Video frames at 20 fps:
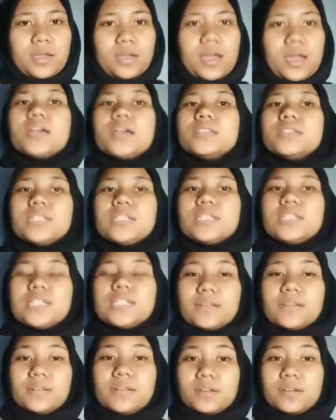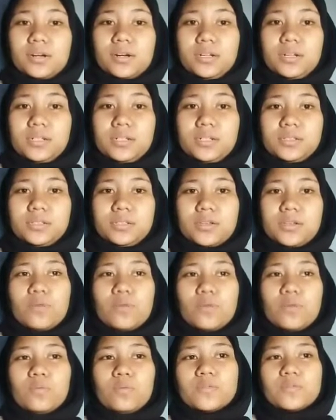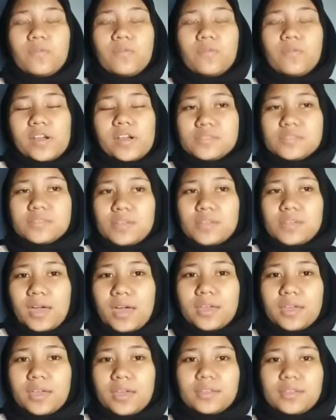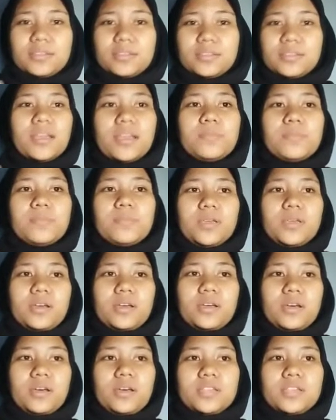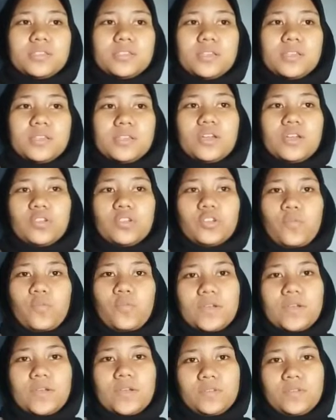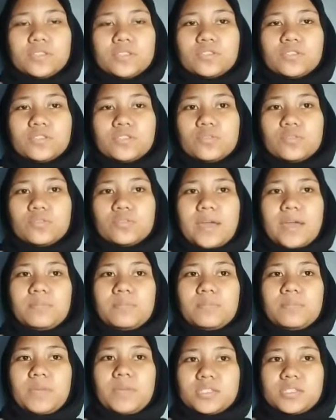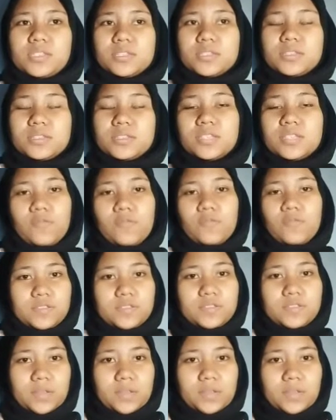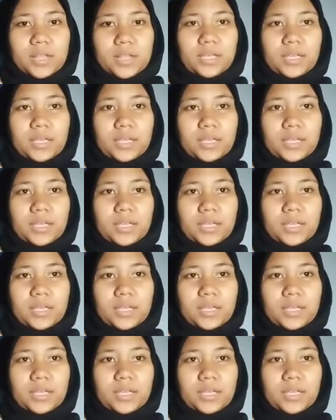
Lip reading: The little girl was very sad because no one wanted to buy the matches he was selling.